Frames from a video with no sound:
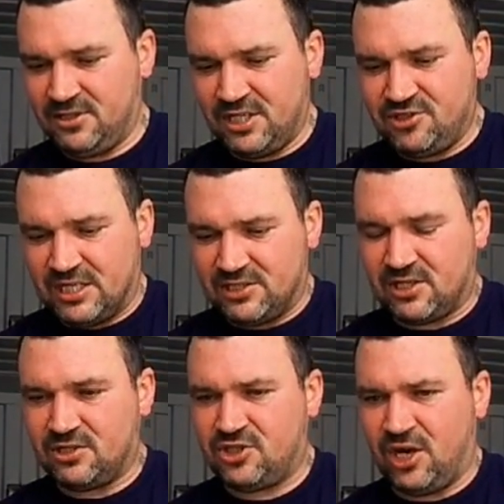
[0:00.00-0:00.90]
Looks like
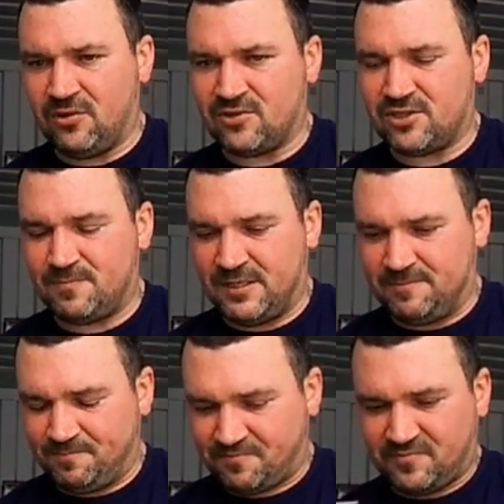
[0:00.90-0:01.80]
Jessica Jones,
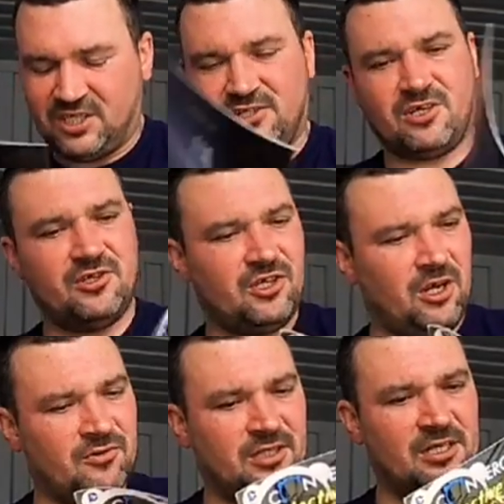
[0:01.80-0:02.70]
but Jessica
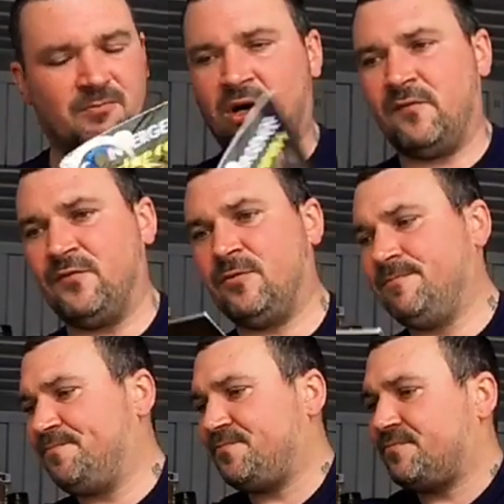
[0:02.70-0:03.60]
Jones is Marvel.